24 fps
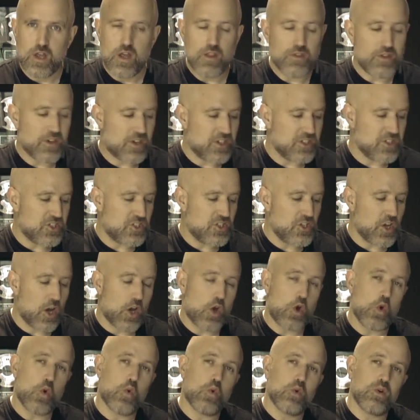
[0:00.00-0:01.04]
that can
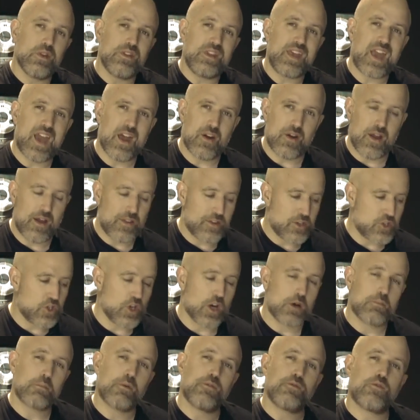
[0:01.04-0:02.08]
suck all of the air out of the
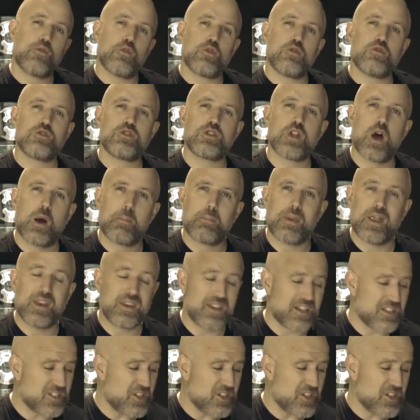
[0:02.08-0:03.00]
jug before you start blending,